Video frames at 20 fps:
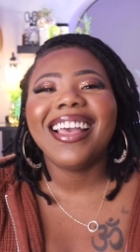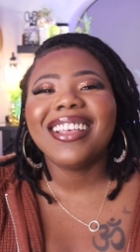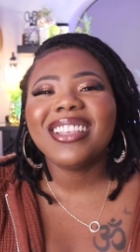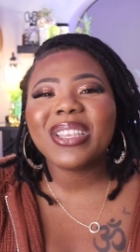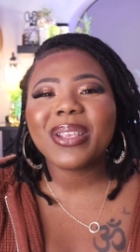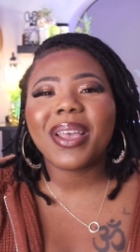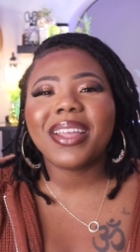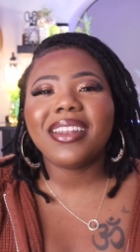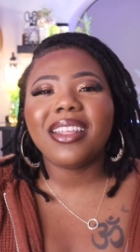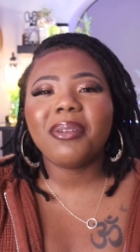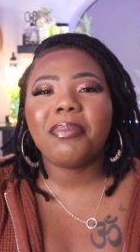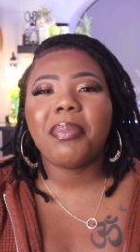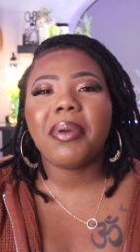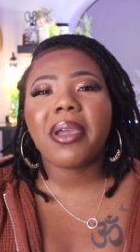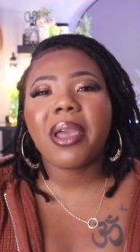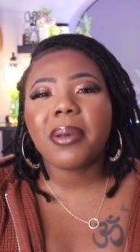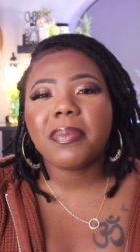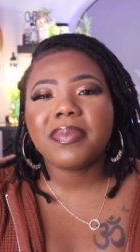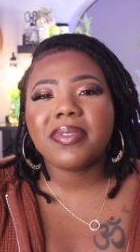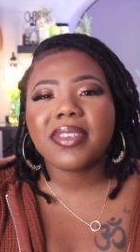So I did
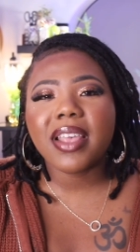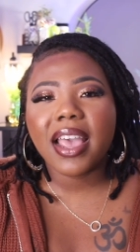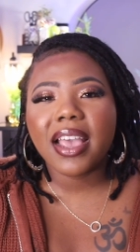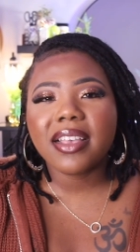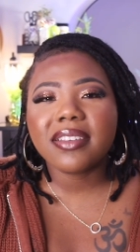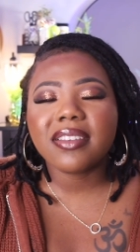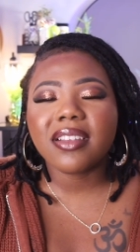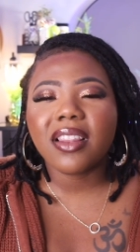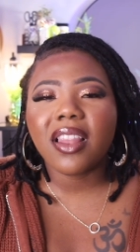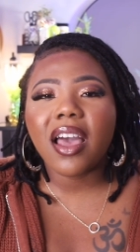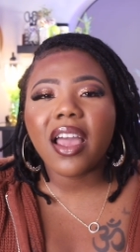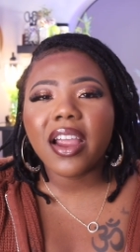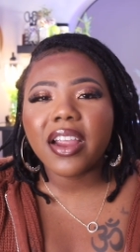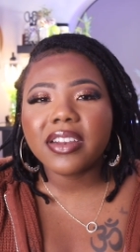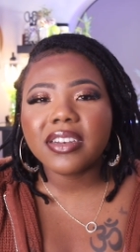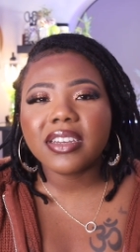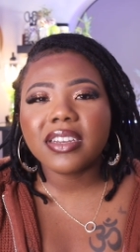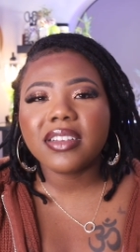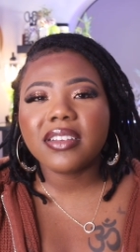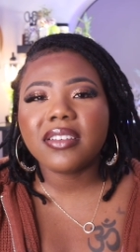pick up size
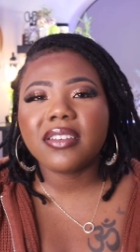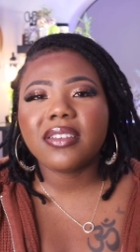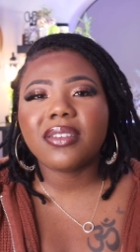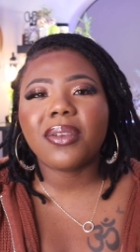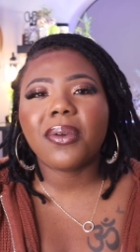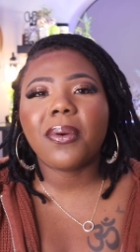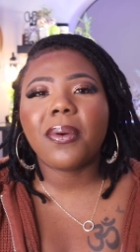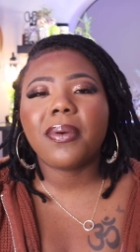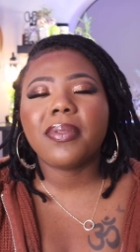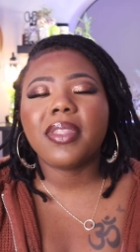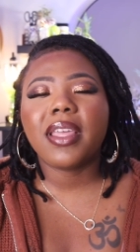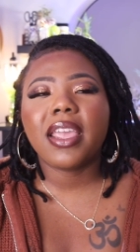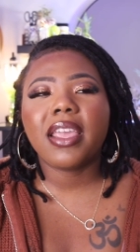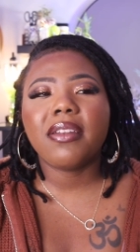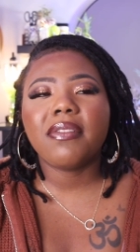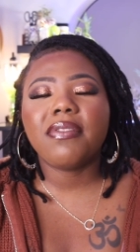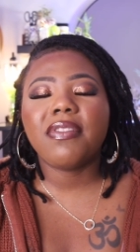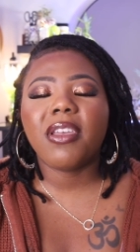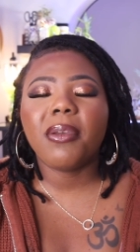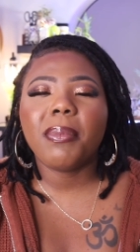larges so they can
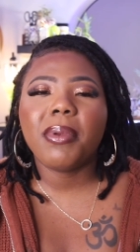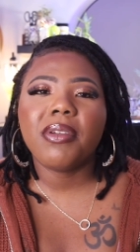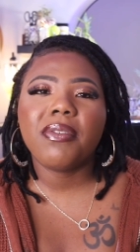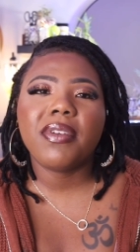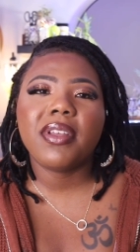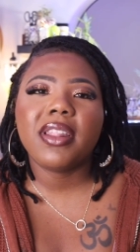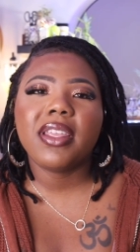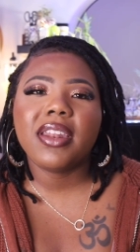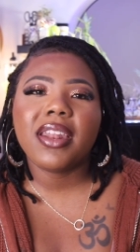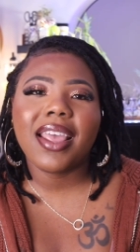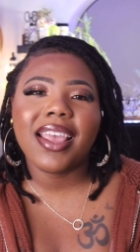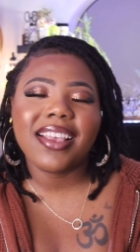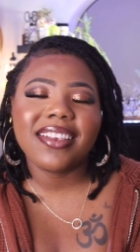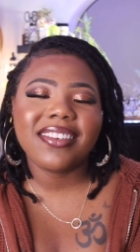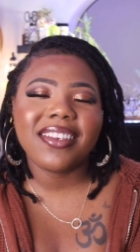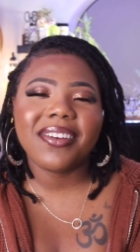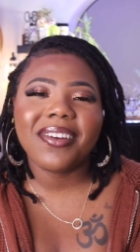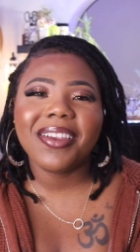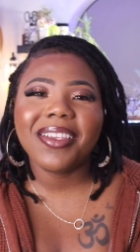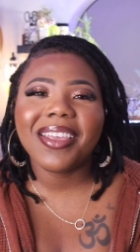fit me really
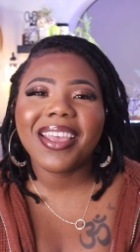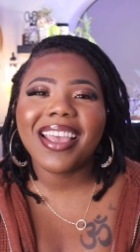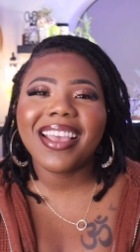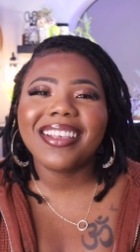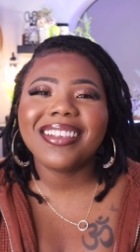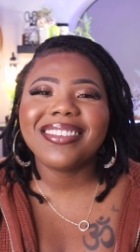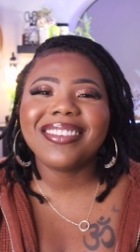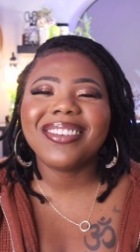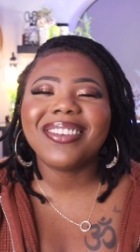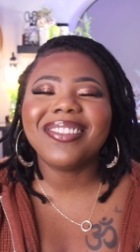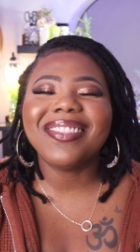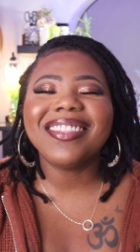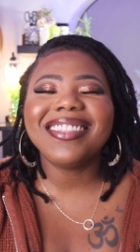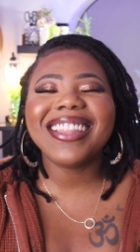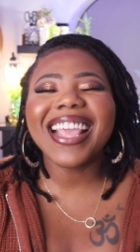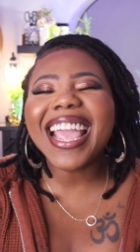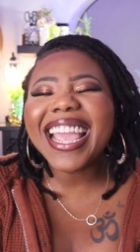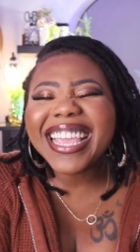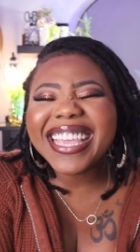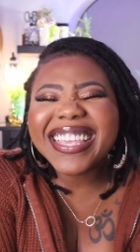nice. Alright, you guys, so
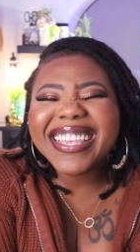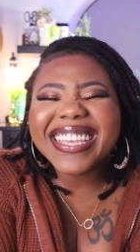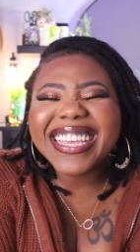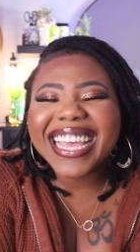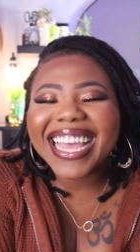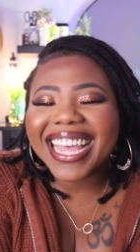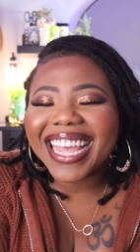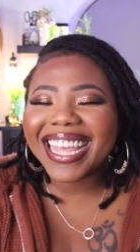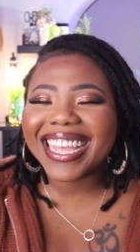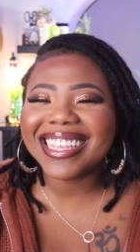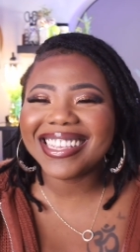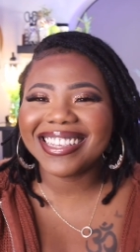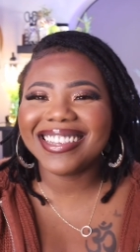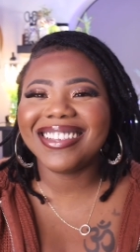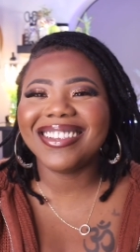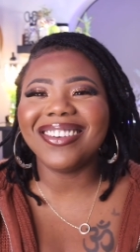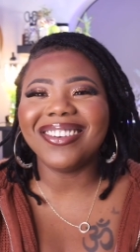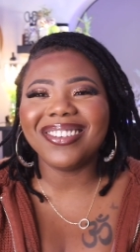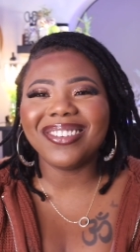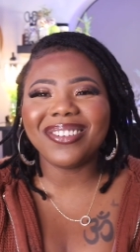thank you guys
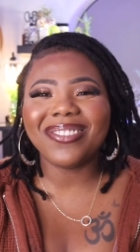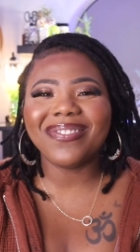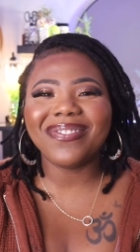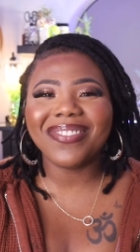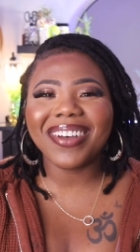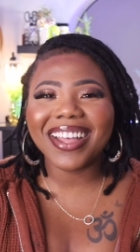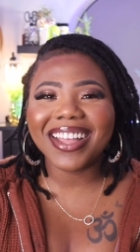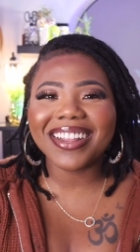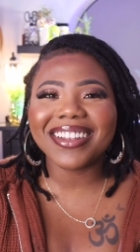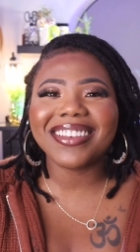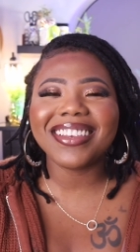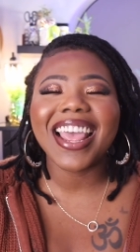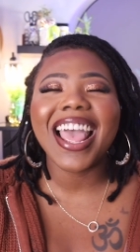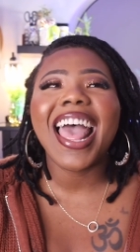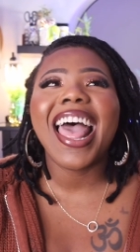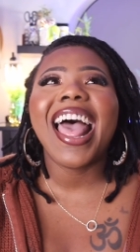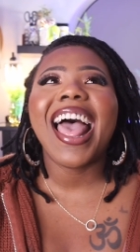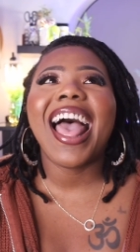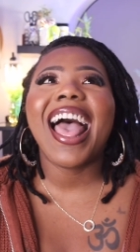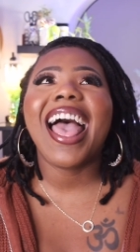so much.
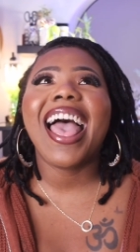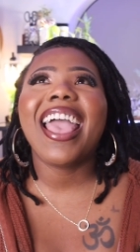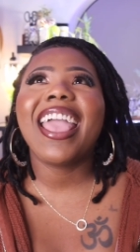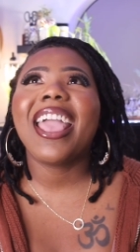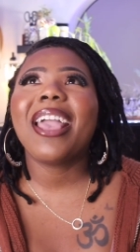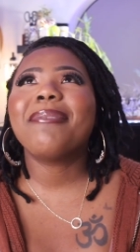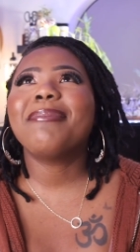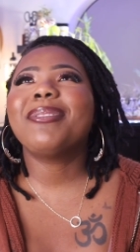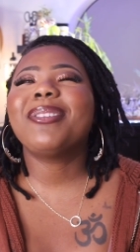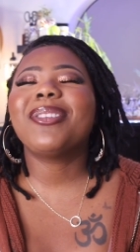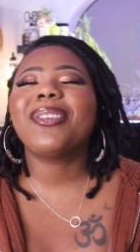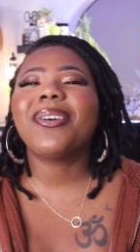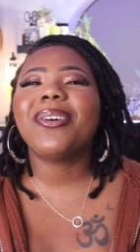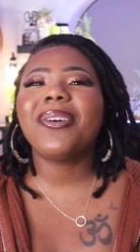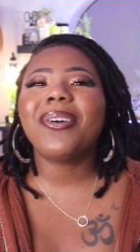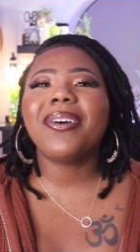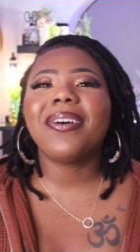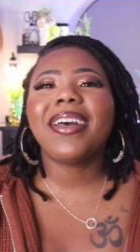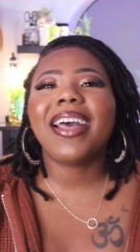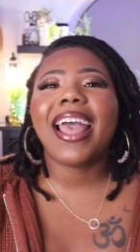I am
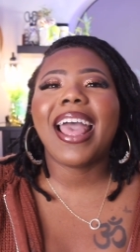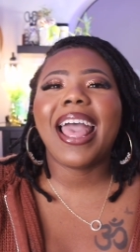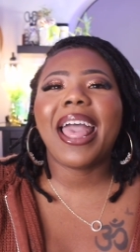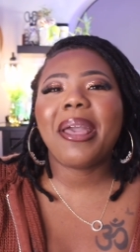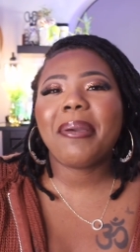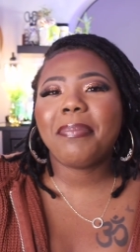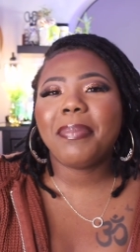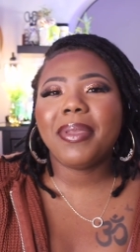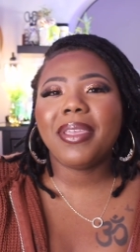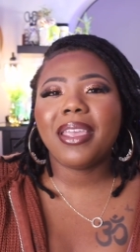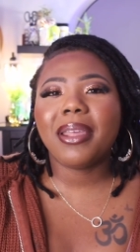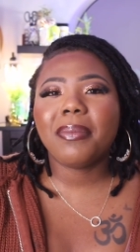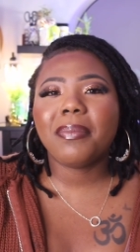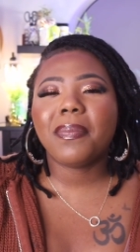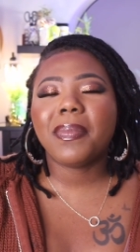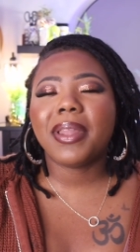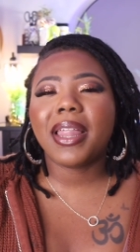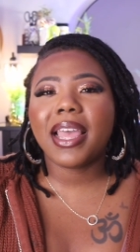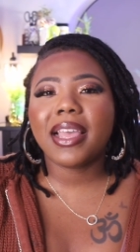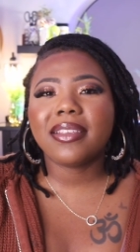so happy and
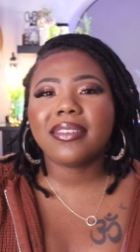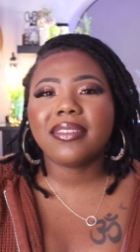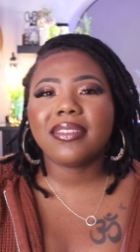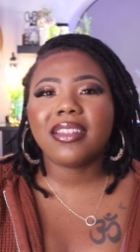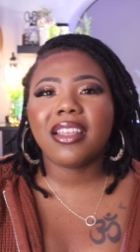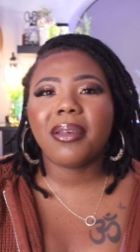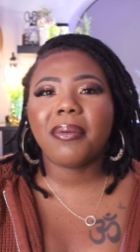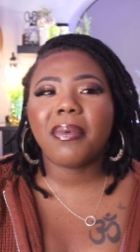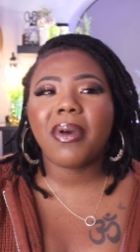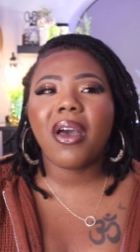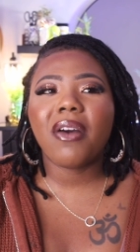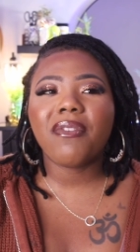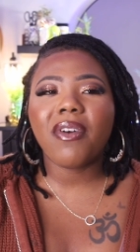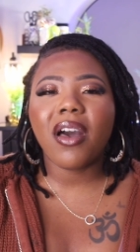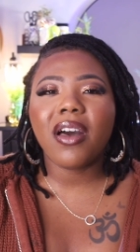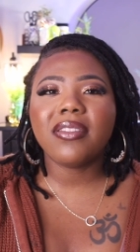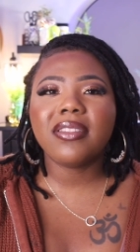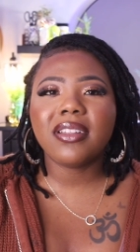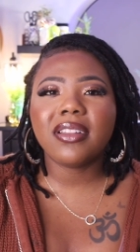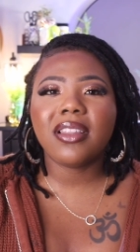blessed of
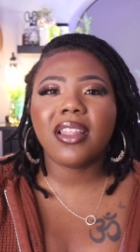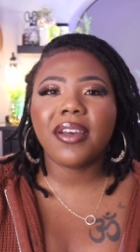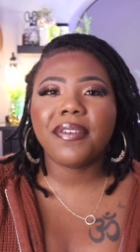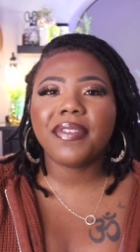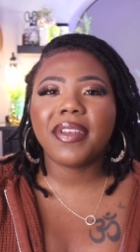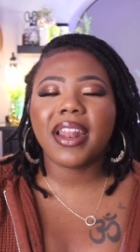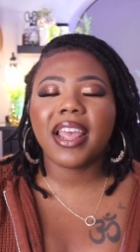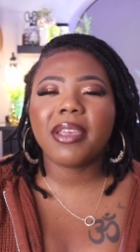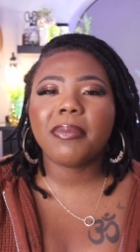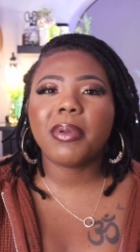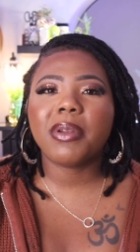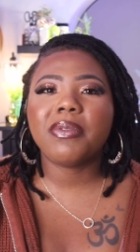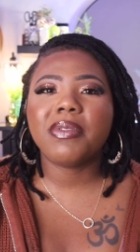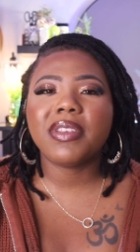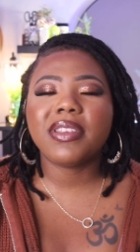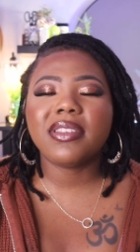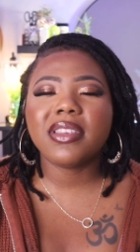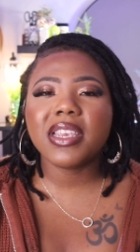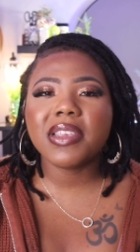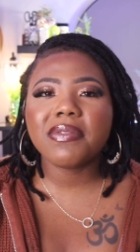all the love that I've been
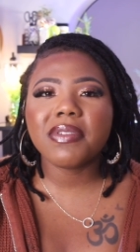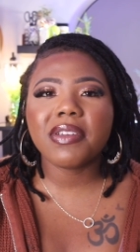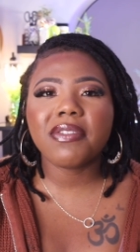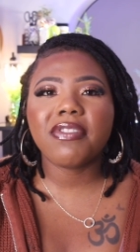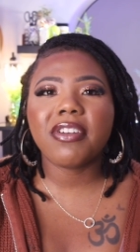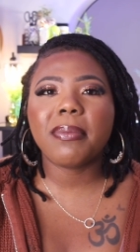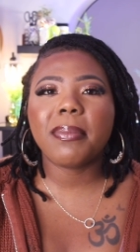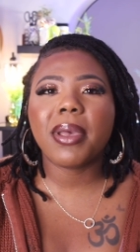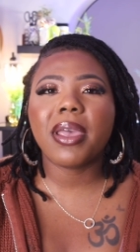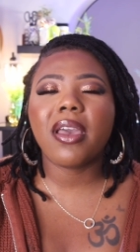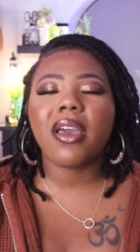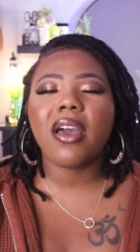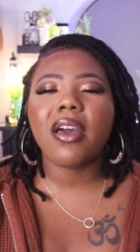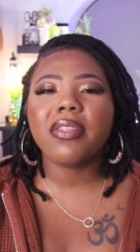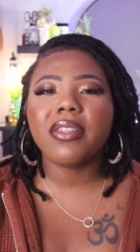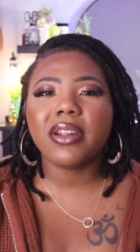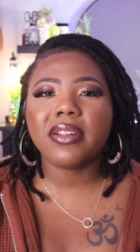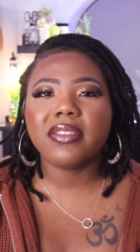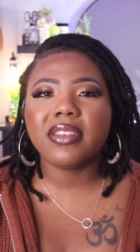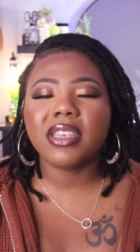receiving from my
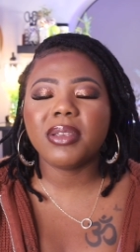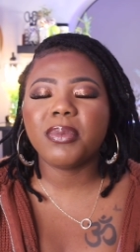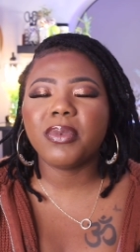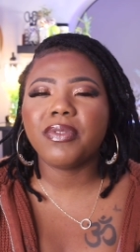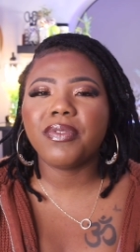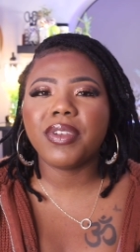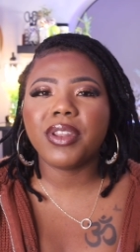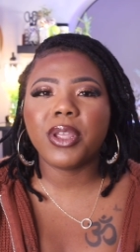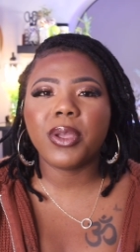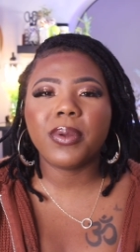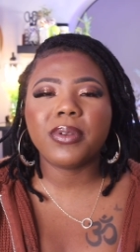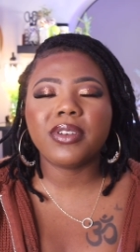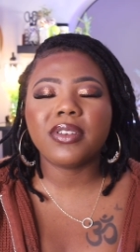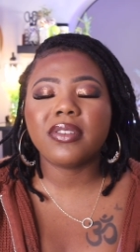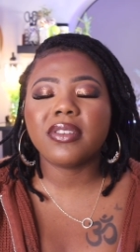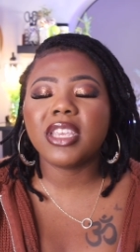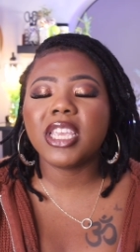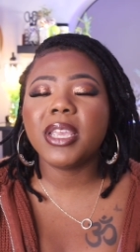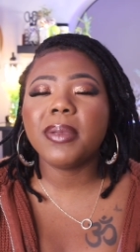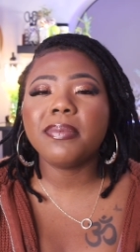other TEMU video. It
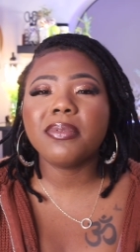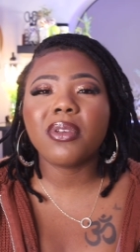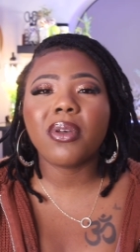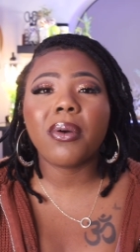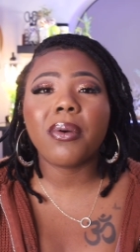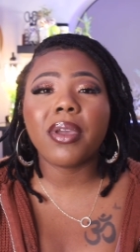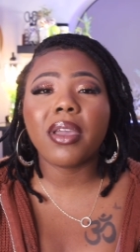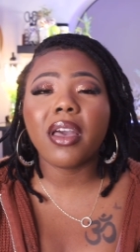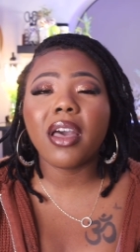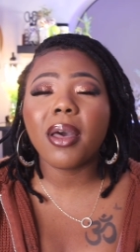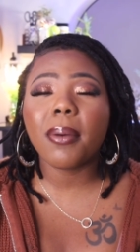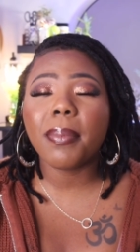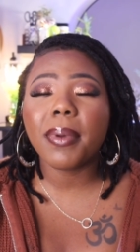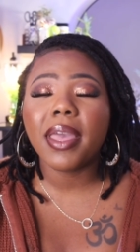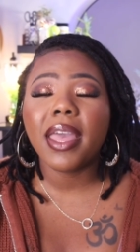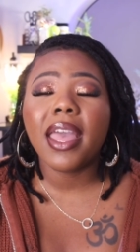just keeps going up.